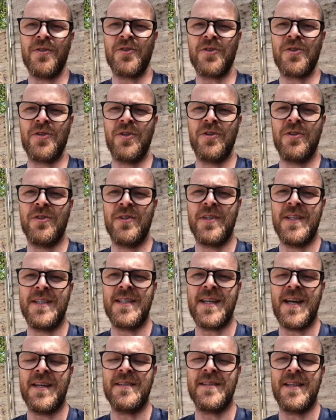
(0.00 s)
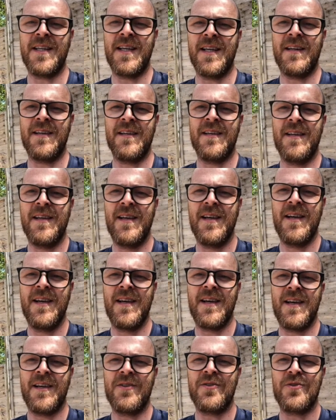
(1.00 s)
school in Tanzania,
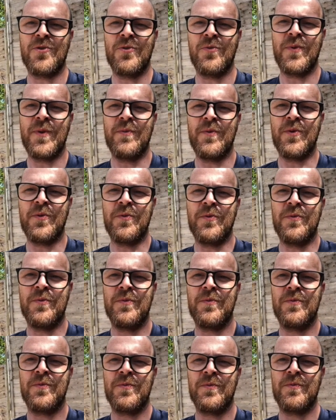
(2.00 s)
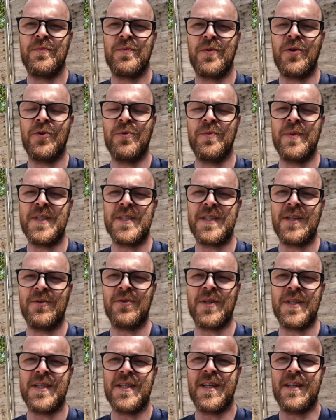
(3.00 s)
and so we will probably
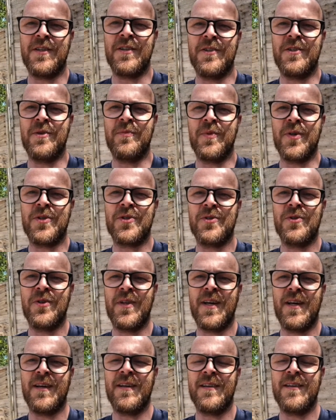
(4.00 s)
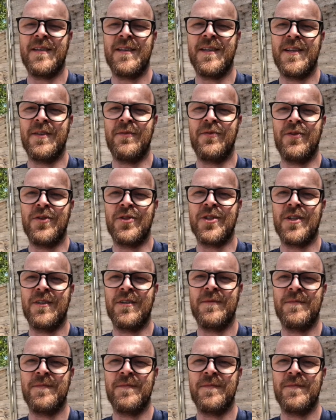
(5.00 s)
still continue to pursue that in the future.